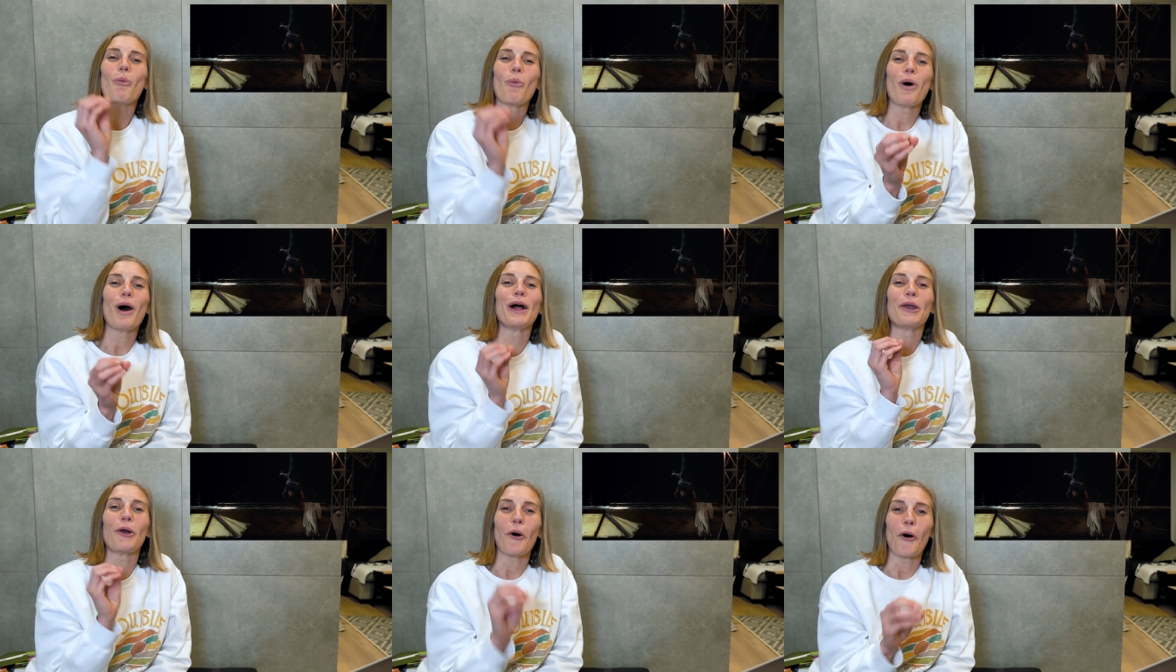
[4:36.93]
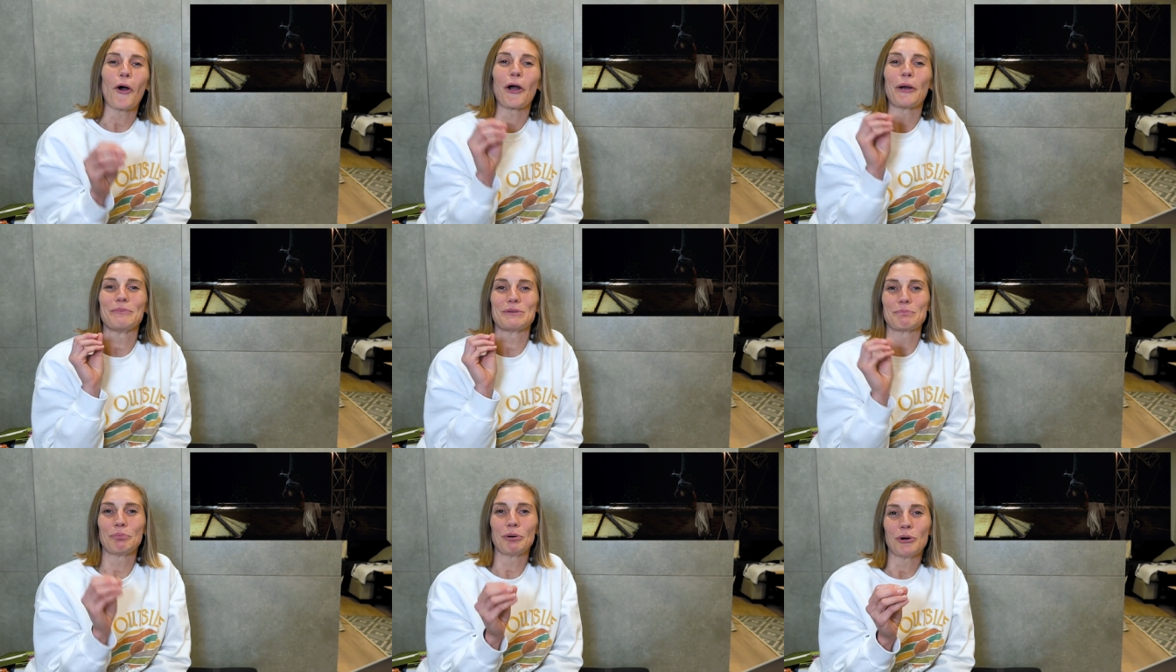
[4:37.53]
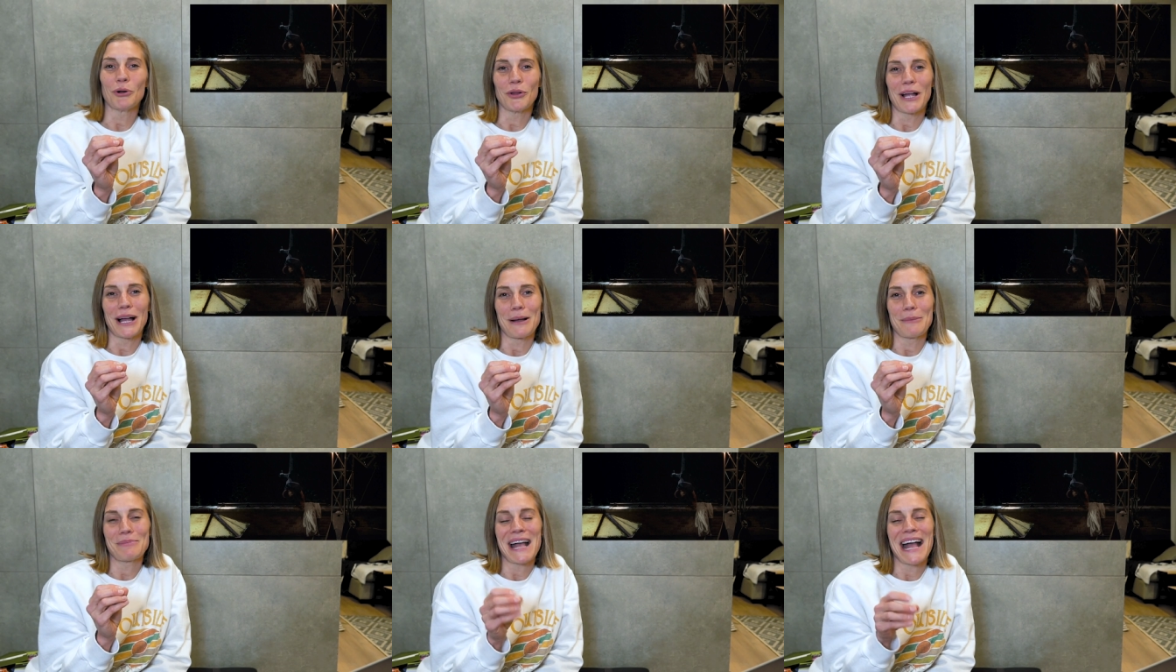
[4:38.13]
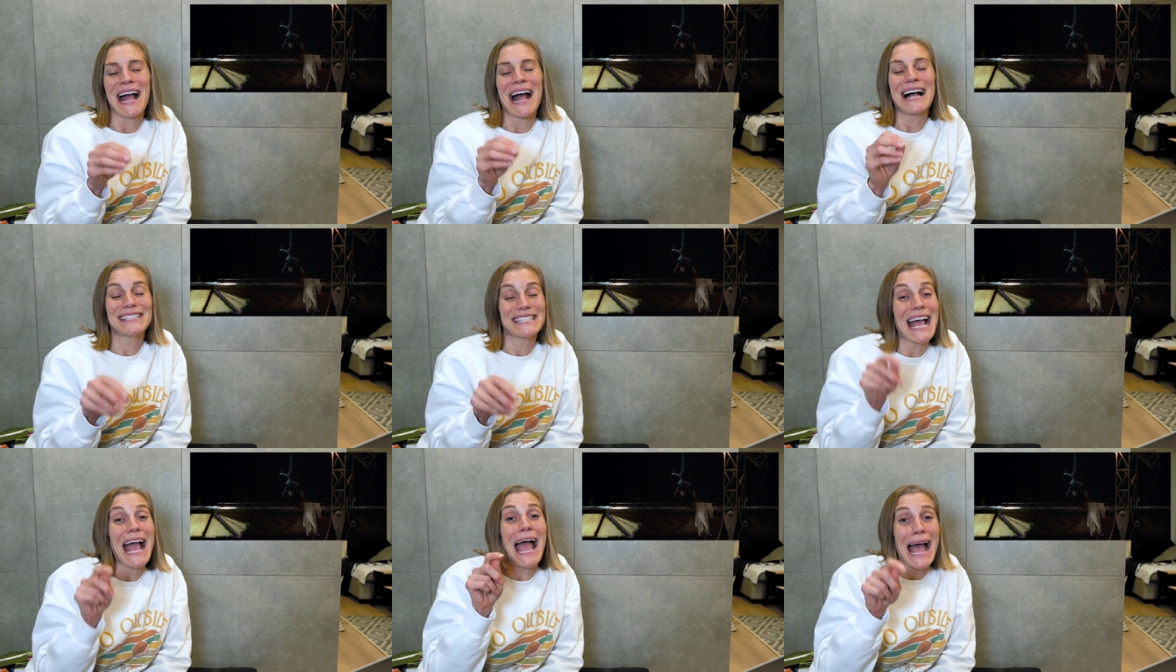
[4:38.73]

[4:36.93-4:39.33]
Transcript: one-armed pull-up has